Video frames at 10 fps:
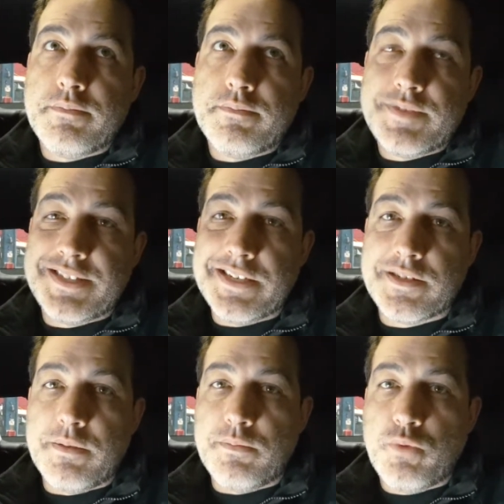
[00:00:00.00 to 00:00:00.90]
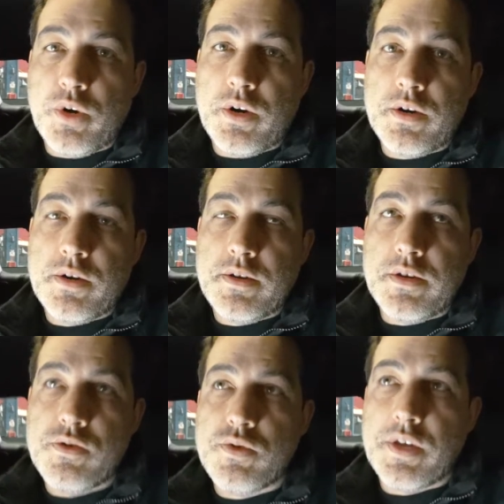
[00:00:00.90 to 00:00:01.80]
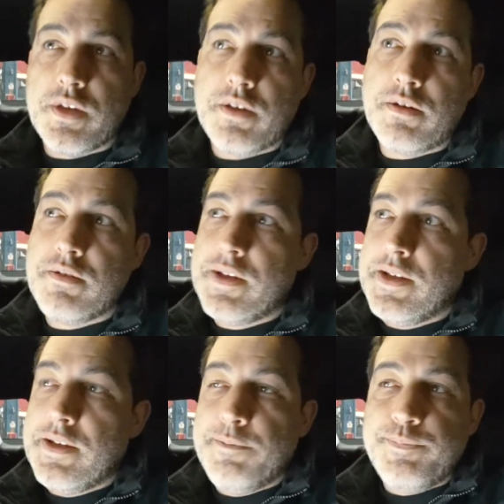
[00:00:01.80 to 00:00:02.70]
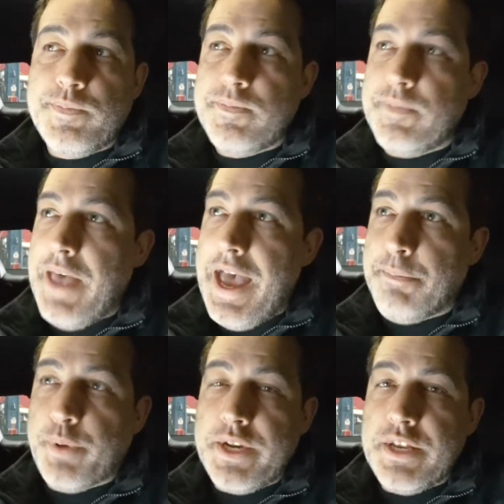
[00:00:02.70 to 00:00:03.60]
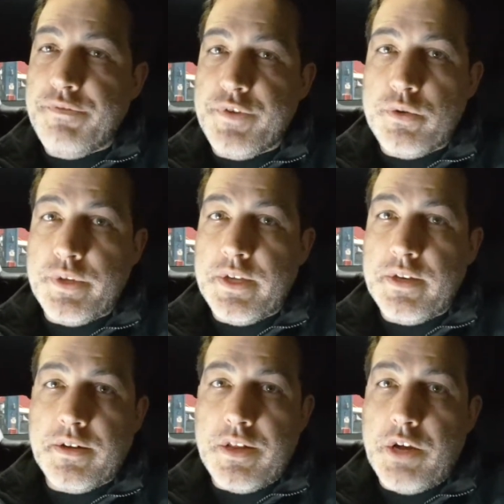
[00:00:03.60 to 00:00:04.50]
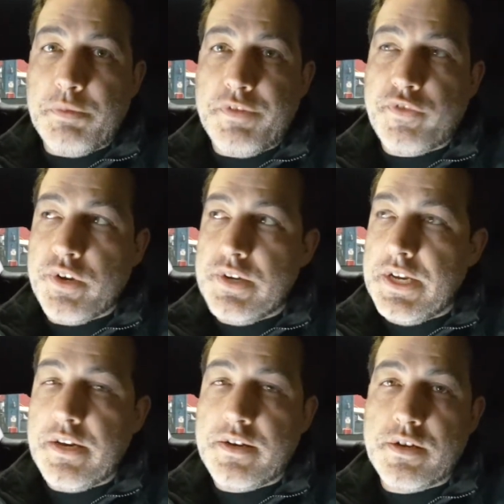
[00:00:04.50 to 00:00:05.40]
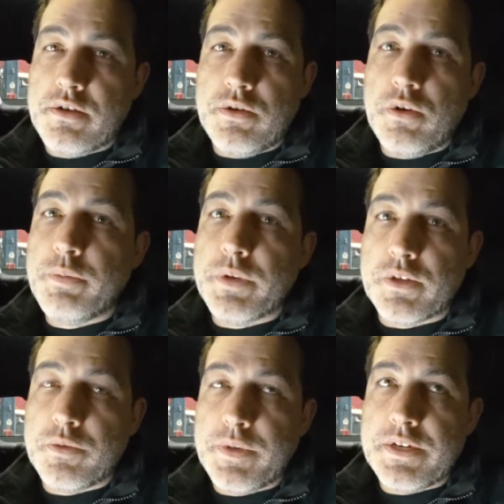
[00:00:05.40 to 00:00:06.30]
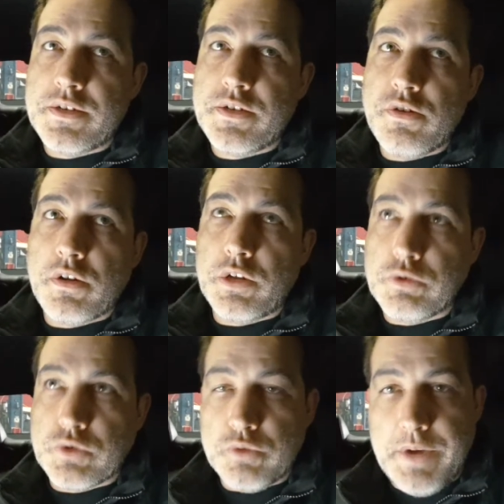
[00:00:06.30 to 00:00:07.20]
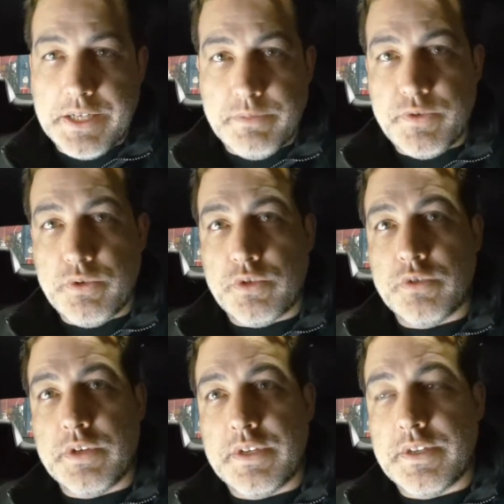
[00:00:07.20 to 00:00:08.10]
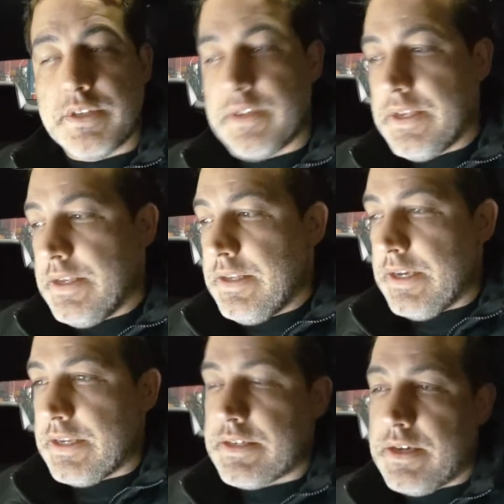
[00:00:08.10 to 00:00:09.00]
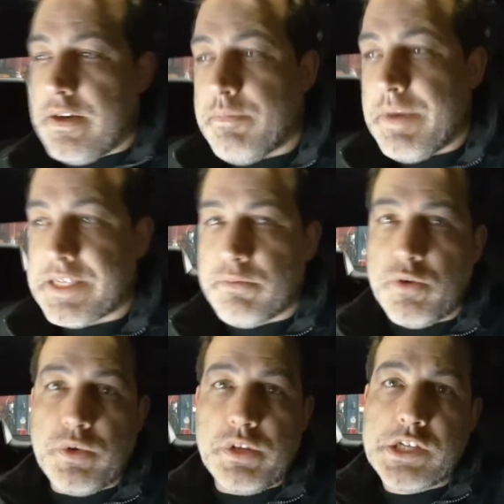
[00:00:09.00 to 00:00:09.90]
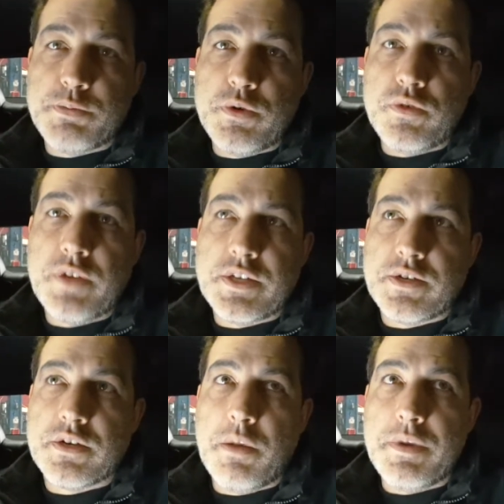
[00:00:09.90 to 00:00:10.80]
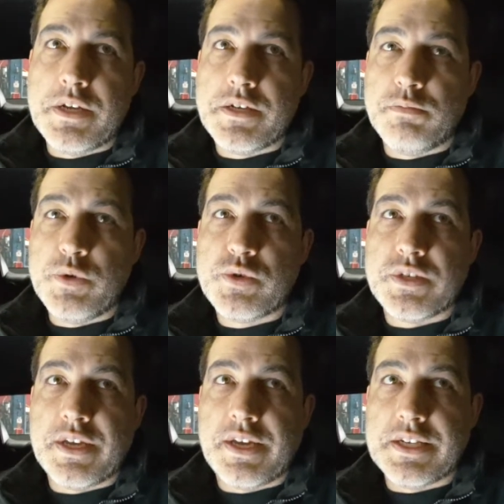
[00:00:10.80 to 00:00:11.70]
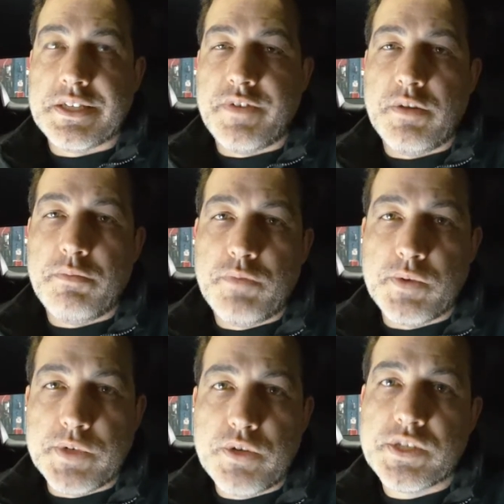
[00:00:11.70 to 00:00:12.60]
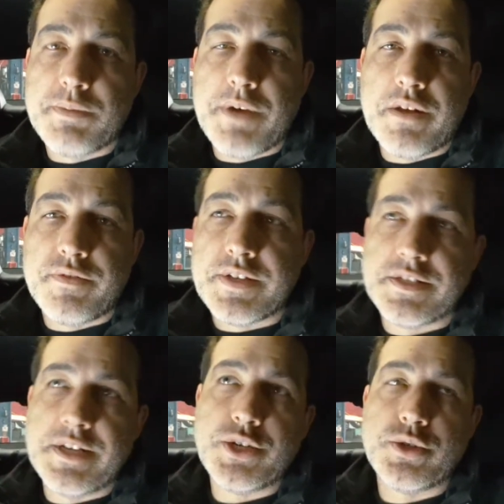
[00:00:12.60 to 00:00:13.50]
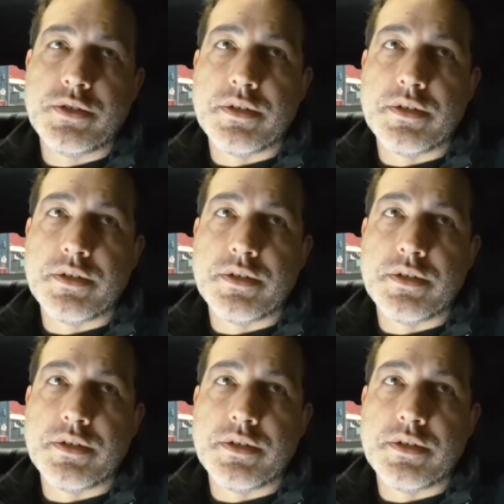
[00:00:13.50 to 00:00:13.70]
system where you can add plenty of fuel in long before you need it to go open loop, and you can close loop, add some fuel to it, and then it makes them run really smooth as they're coming in to boost and that kind of stuff. You can reduce the amount of hesitations